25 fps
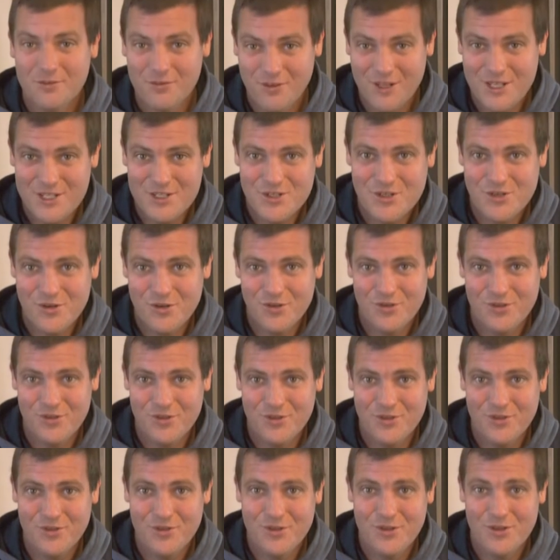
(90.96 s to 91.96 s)
Flash
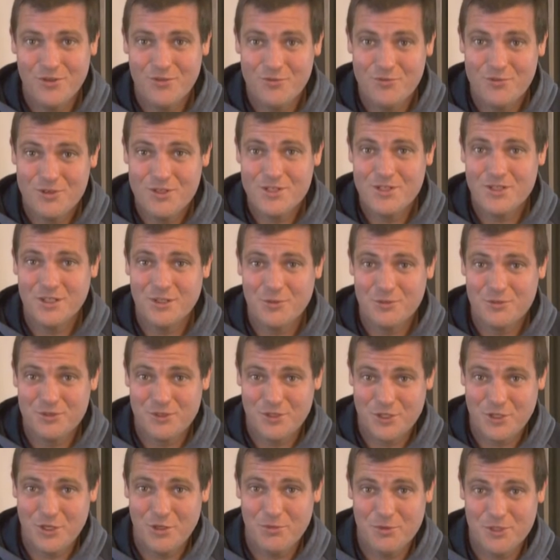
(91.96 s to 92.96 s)
Gordon originally
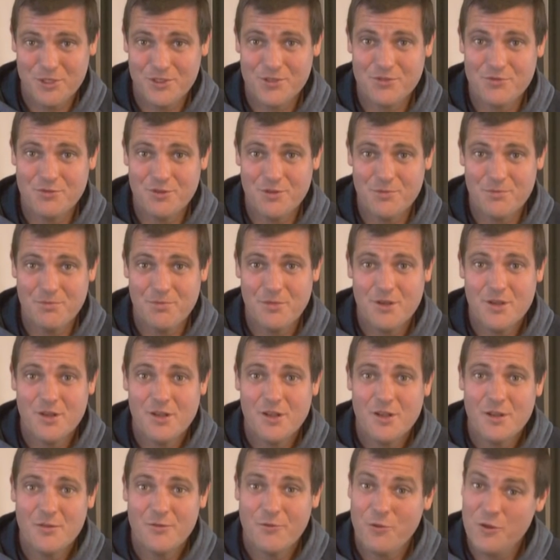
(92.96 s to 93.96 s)
was a comic strip,
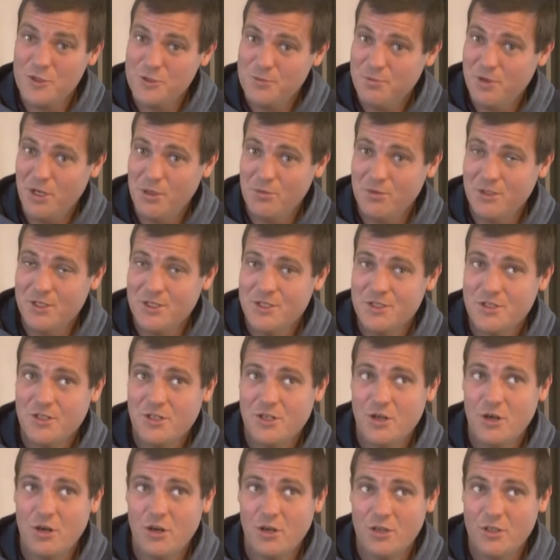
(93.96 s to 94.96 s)
first
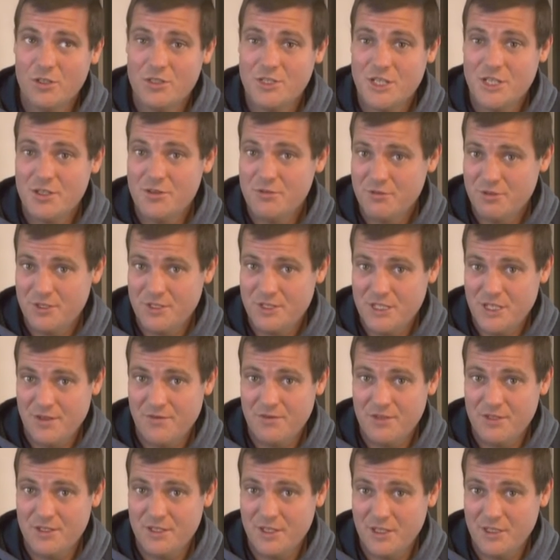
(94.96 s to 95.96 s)
published on January
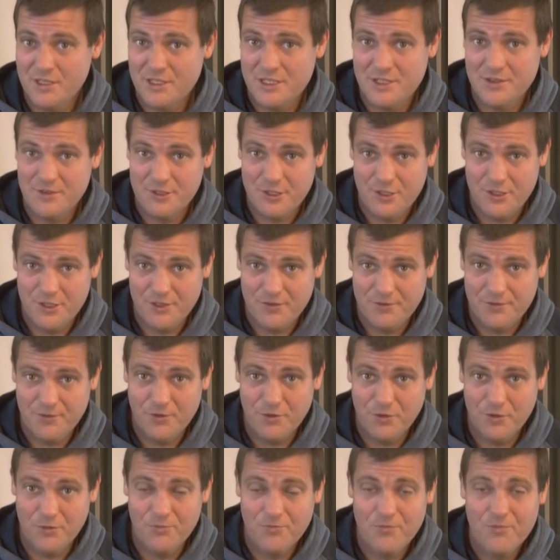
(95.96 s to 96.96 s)
7th,
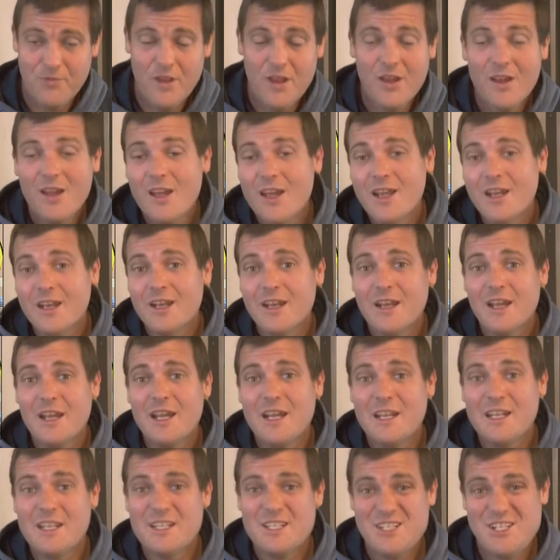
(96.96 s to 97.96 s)
1934.
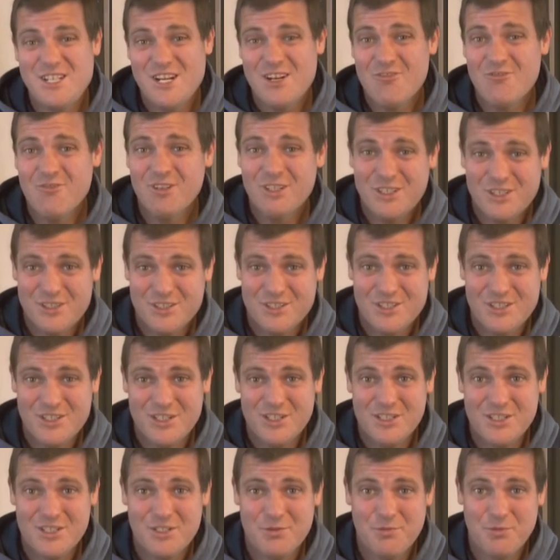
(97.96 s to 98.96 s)
It is generally
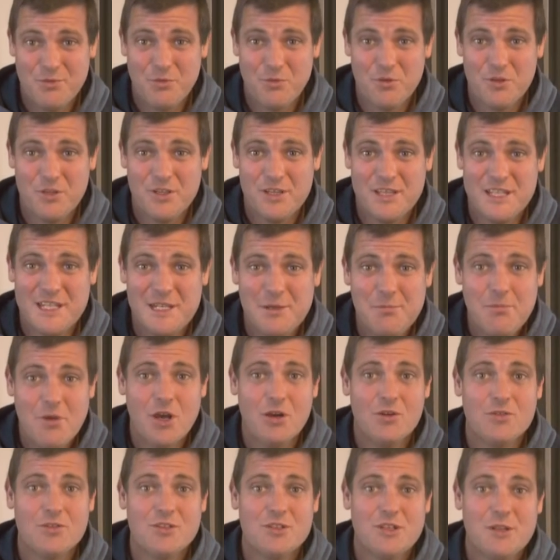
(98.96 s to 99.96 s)
considered to be one of the
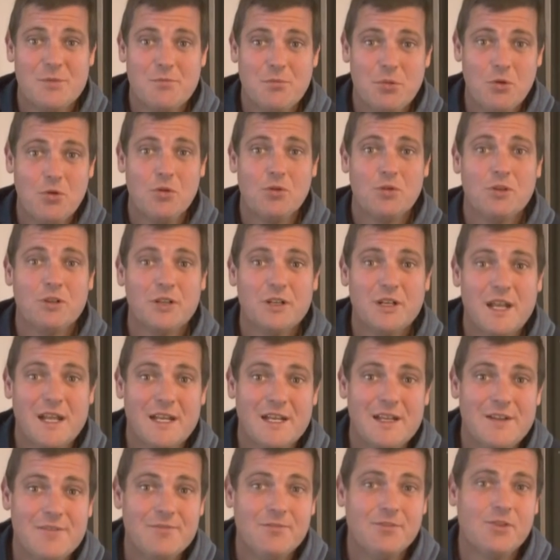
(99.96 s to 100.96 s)
most important
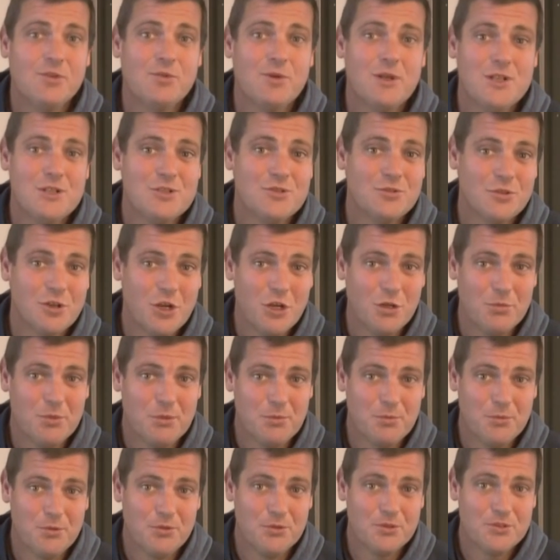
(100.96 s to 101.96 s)
and influential
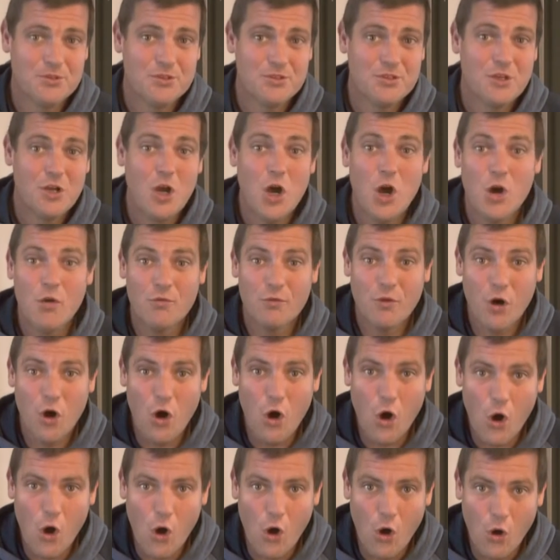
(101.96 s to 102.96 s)
comic books of
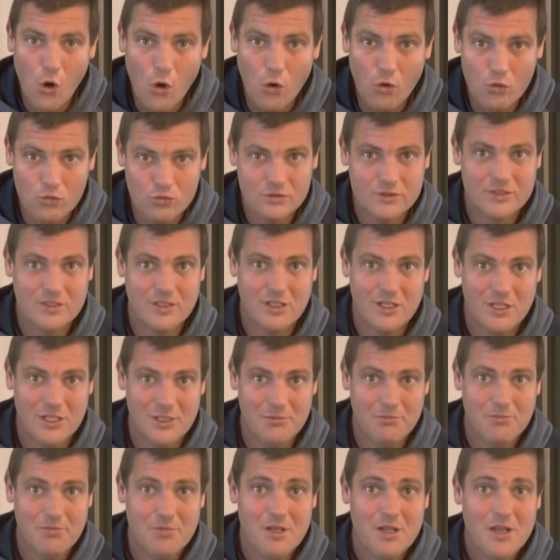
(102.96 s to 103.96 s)
all
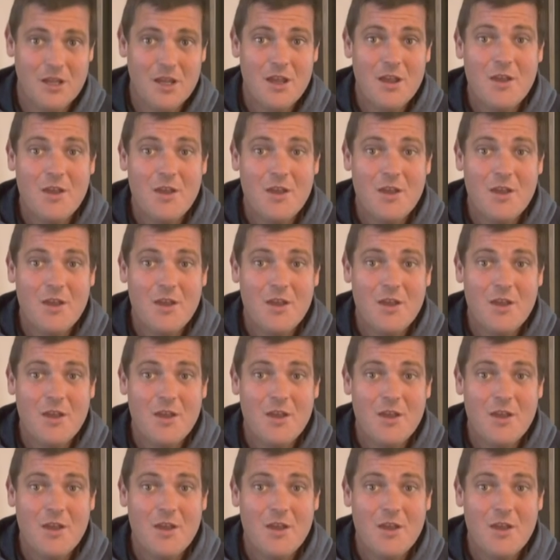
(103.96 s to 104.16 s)
time.